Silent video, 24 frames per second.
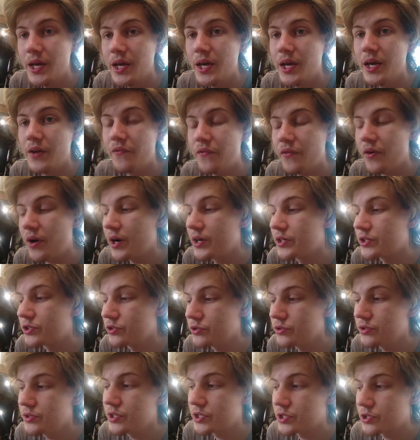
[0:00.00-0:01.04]
If I
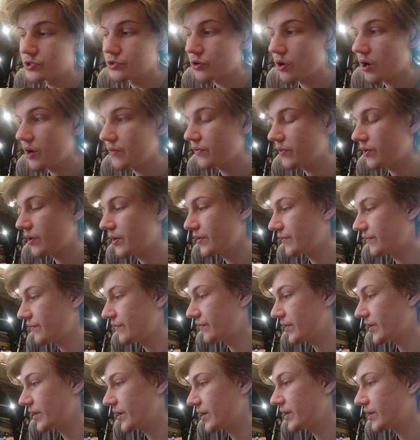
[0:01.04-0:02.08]
do this driveline
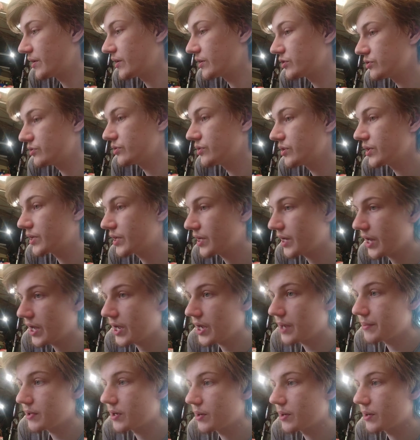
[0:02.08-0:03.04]
thing, and I do the cab,